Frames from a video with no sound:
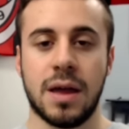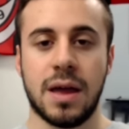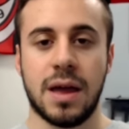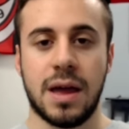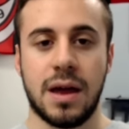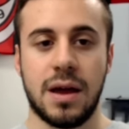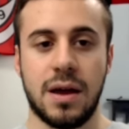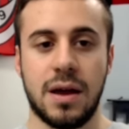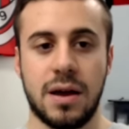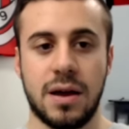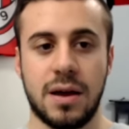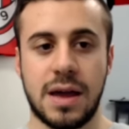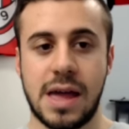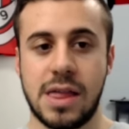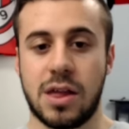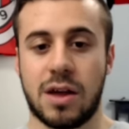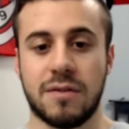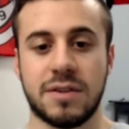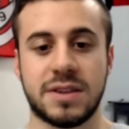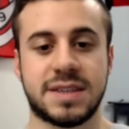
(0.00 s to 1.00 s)

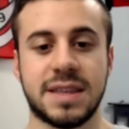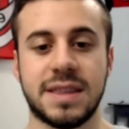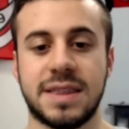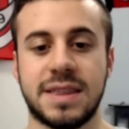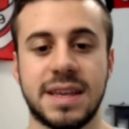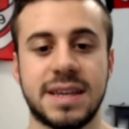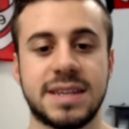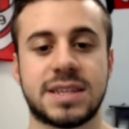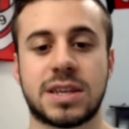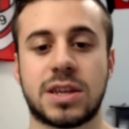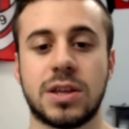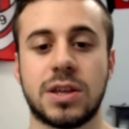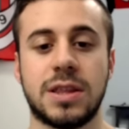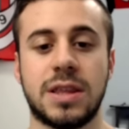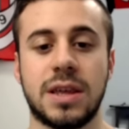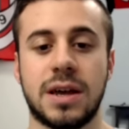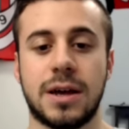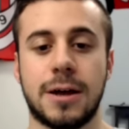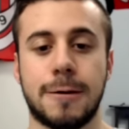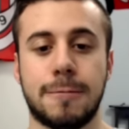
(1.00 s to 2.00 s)
And obviously, this could
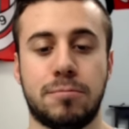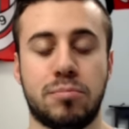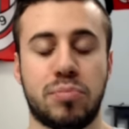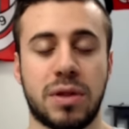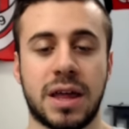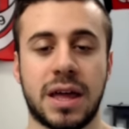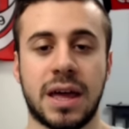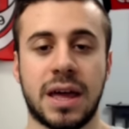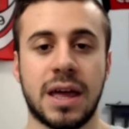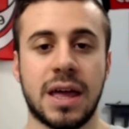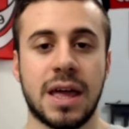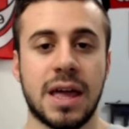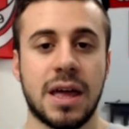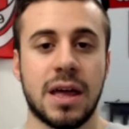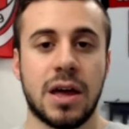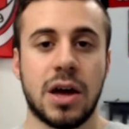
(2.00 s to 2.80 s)
play